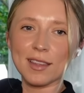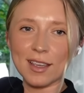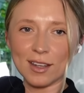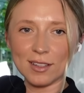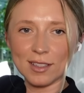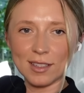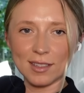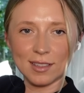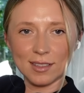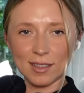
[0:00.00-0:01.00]
There you go. Or is it
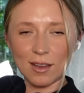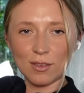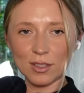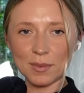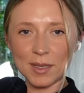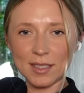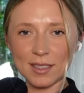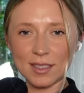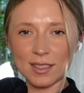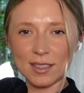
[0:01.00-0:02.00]
hard to touch? okay, it's
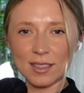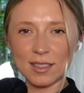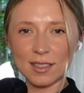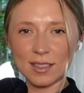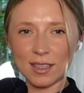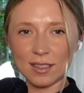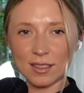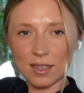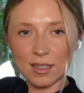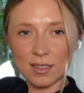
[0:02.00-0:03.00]
hard to touch.
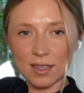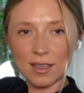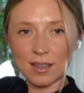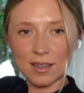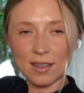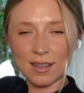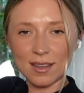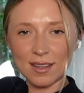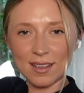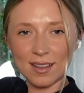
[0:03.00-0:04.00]
Interesting. Touch, yeah.
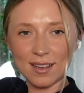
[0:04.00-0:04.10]
Okay. Yeah.